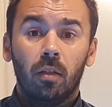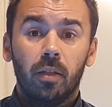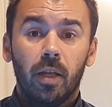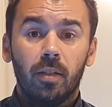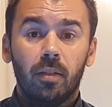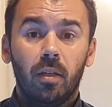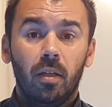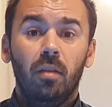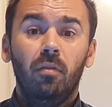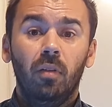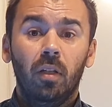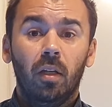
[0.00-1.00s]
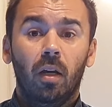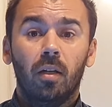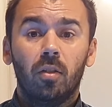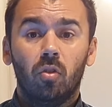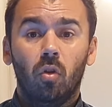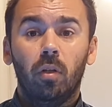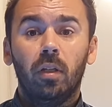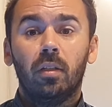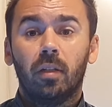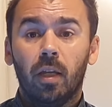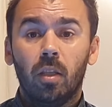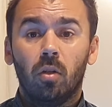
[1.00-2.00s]
There's even a solid
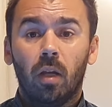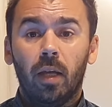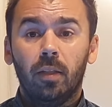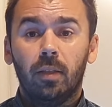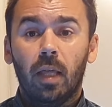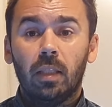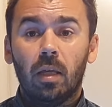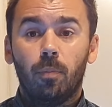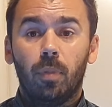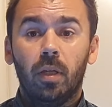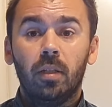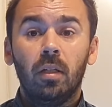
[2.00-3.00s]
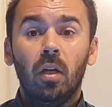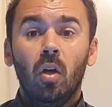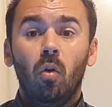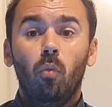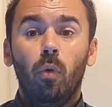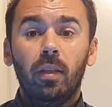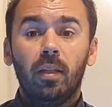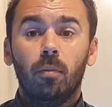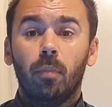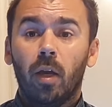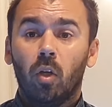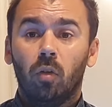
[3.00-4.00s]
red light that appears when the
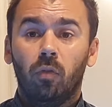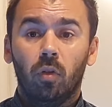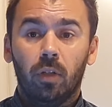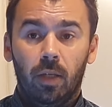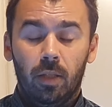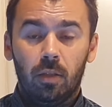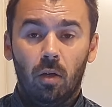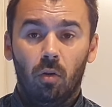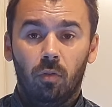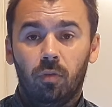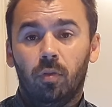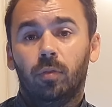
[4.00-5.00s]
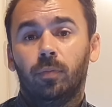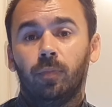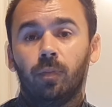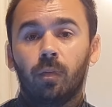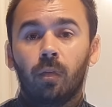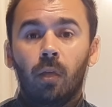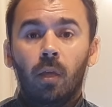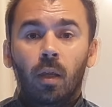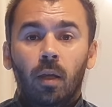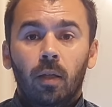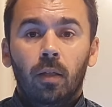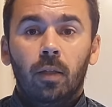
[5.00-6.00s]
microphone is off.
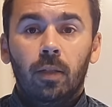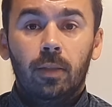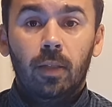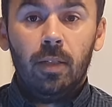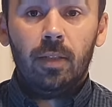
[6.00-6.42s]
The